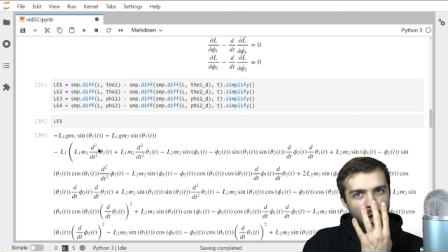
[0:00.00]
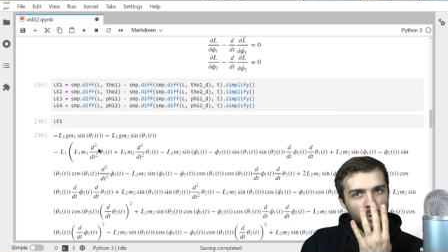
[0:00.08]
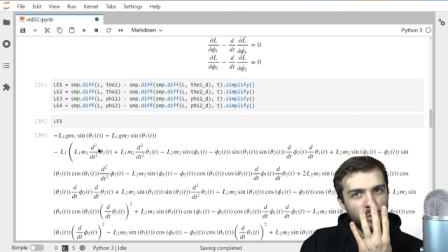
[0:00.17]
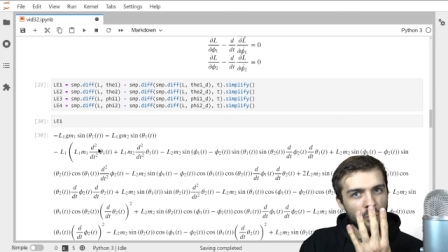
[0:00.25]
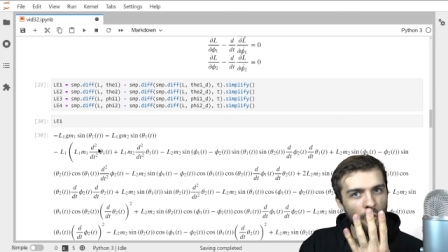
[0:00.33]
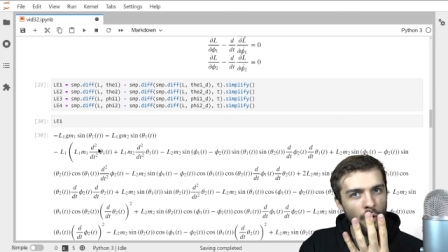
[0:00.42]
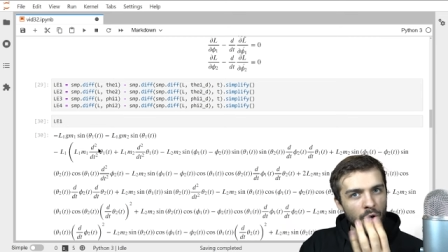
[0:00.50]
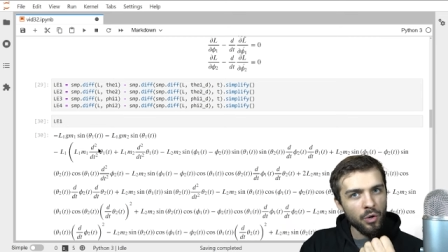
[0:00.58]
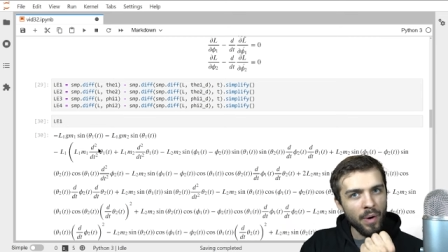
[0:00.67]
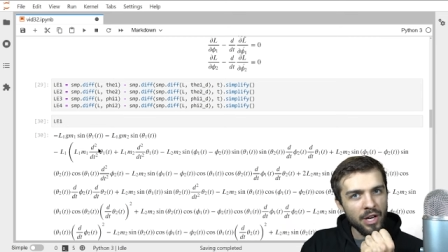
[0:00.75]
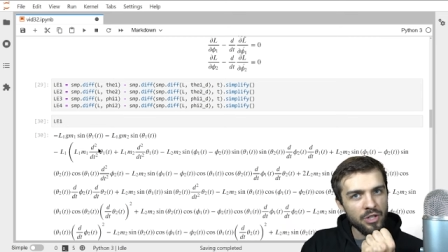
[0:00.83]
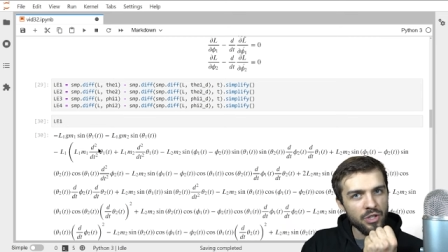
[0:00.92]
four
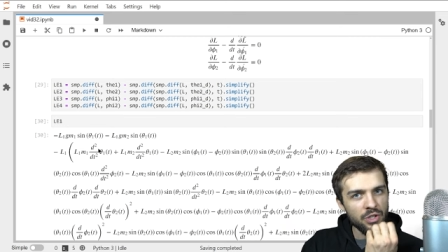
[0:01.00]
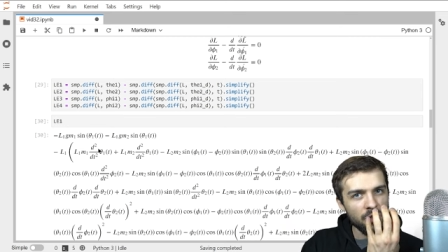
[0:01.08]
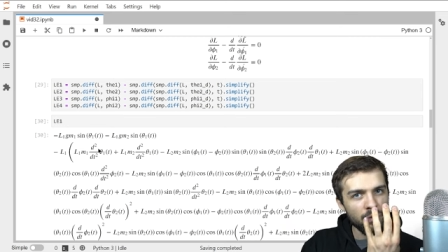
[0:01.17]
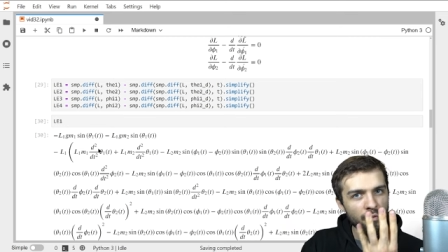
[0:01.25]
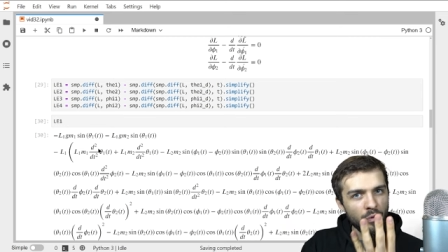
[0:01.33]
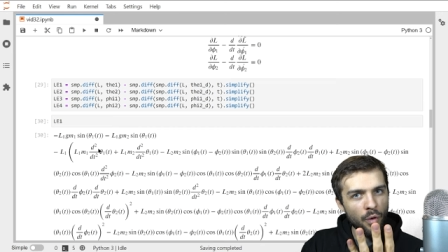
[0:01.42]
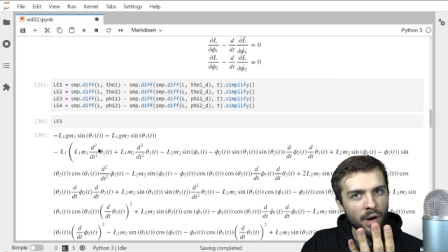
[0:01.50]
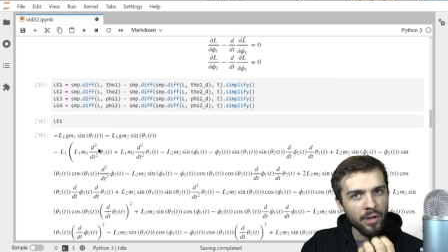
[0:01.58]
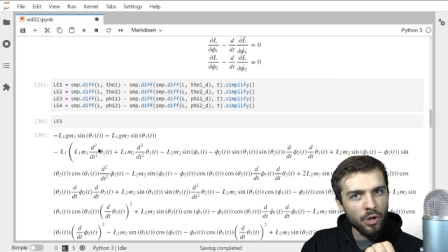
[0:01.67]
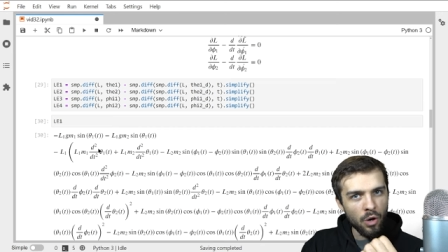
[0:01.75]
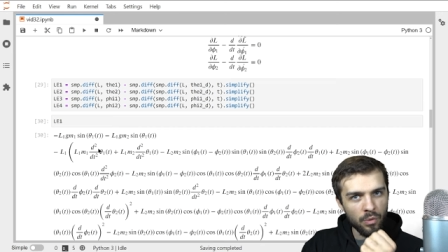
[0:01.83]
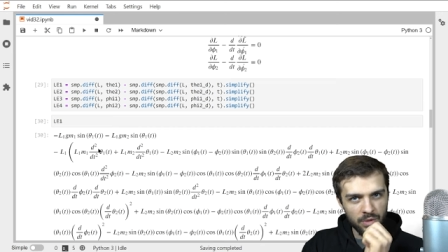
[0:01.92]
equations, four
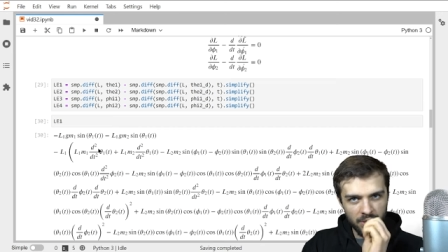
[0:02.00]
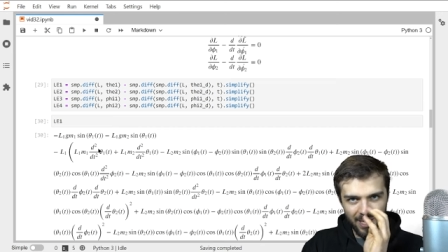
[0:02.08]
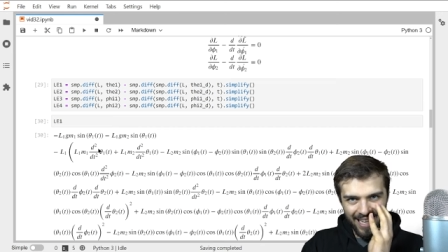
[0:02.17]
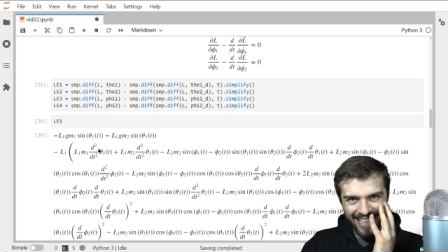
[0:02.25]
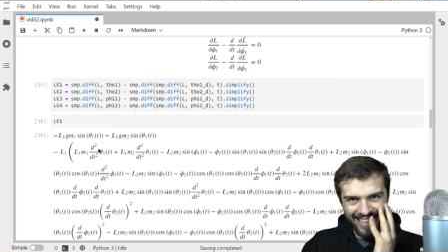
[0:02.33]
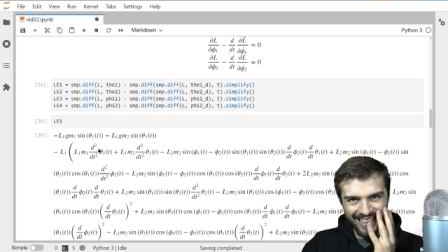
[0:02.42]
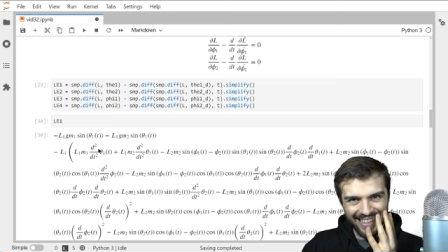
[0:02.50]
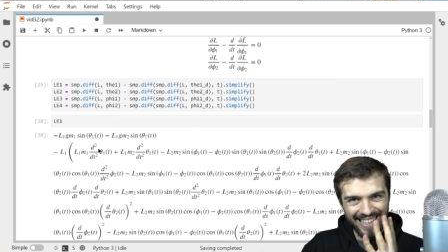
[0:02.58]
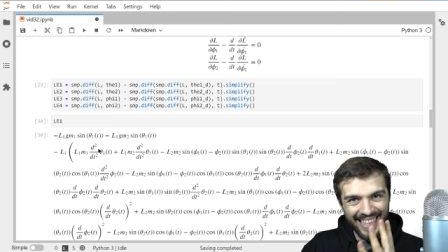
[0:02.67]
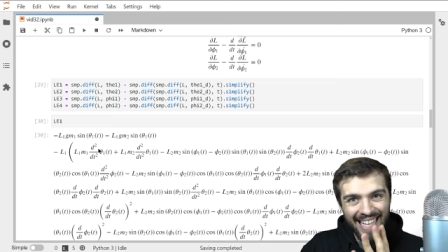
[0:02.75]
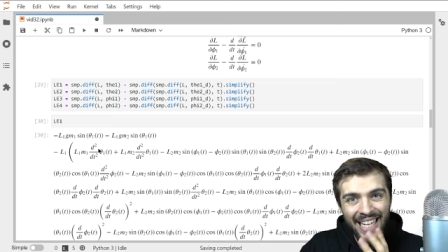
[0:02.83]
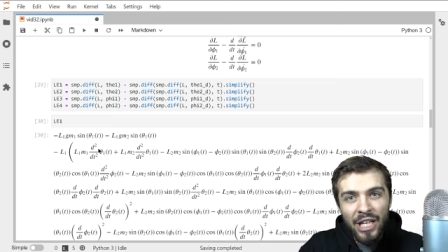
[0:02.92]
unknowns,
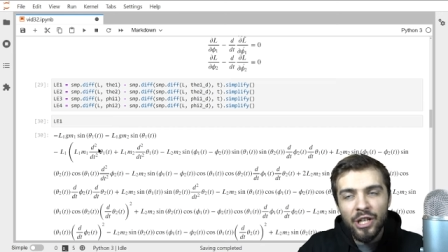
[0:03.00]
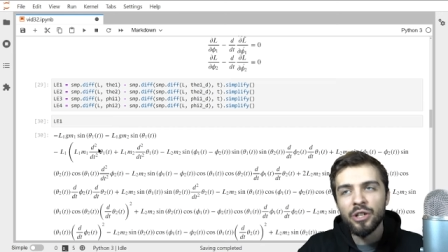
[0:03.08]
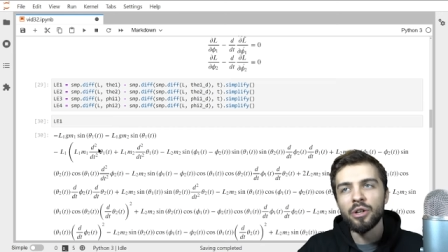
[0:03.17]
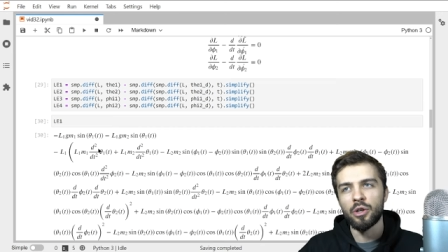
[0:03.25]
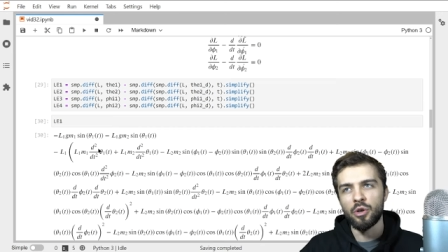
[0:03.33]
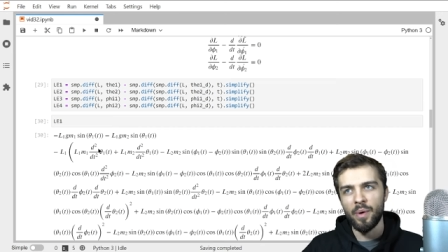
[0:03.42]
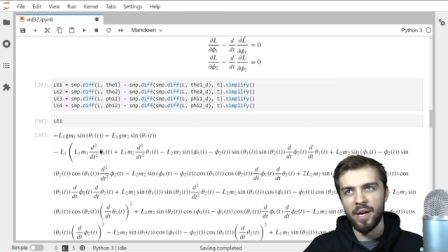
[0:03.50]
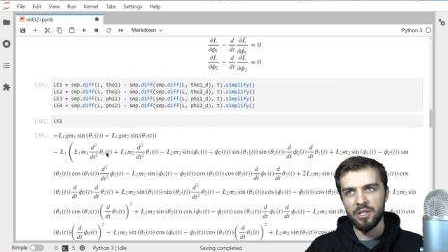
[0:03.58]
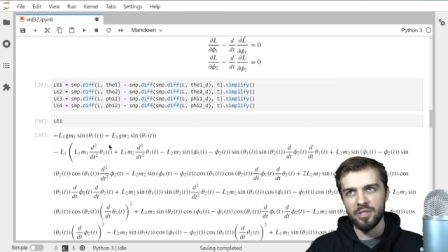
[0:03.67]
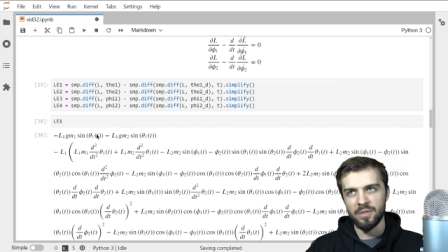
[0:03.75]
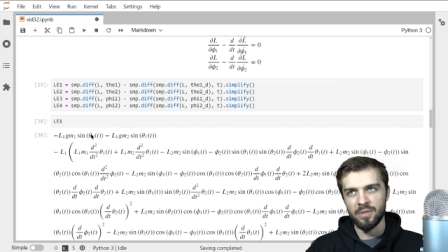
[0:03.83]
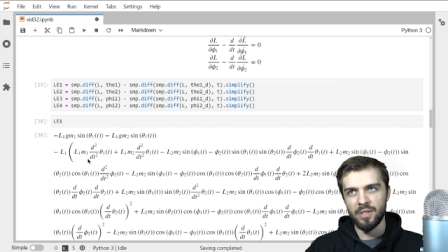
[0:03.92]
linear
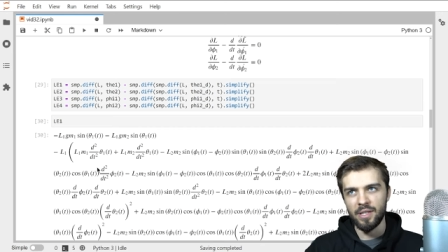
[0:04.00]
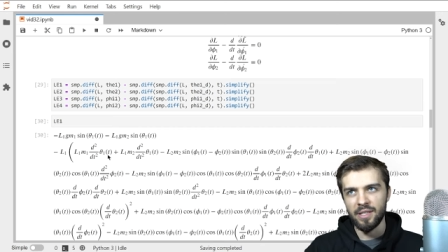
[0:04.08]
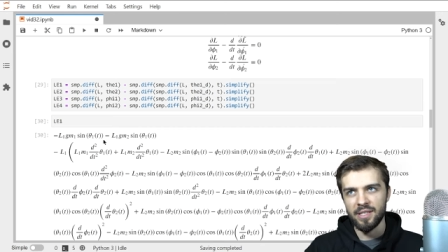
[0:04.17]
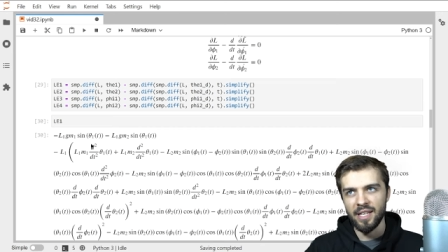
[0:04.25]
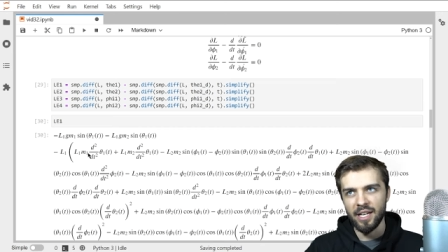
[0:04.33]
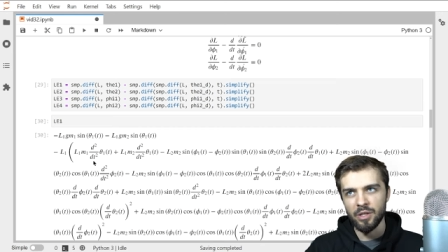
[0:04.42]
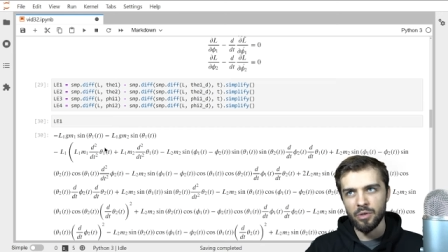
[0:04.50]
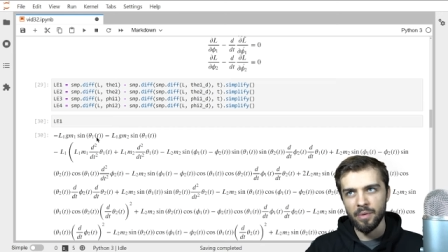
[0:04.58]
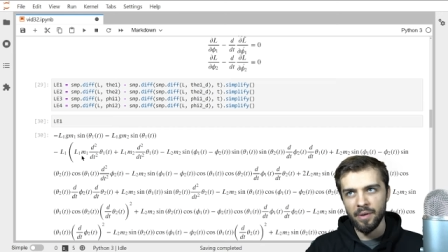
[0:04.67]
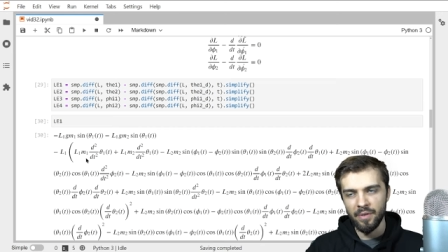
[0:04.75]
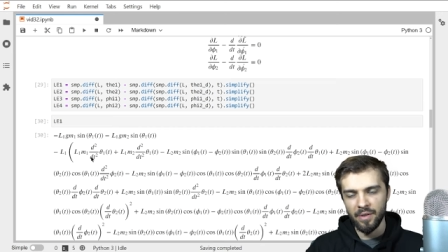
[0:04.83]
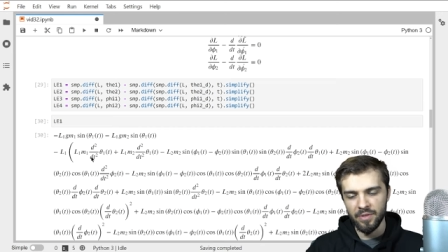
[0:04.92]
equations in the second
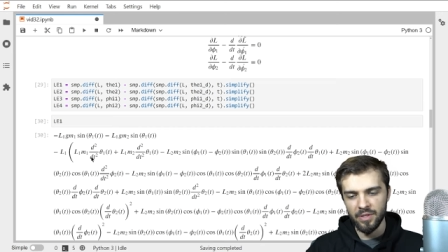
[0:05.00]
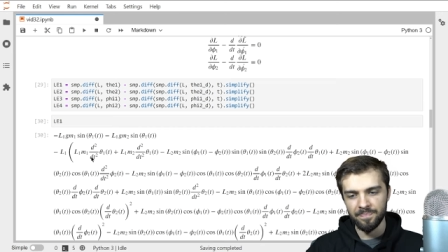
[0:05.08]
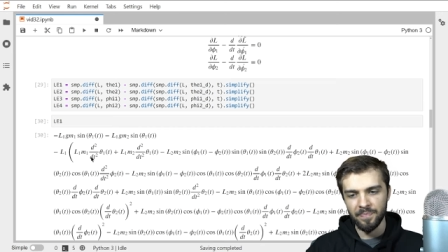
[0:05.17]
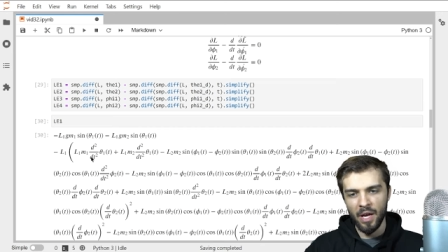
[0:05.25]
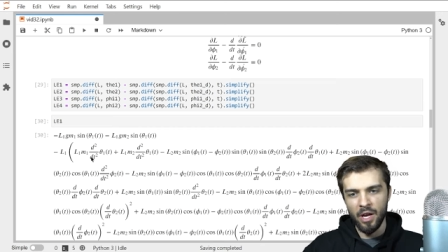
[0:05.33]
derivatives.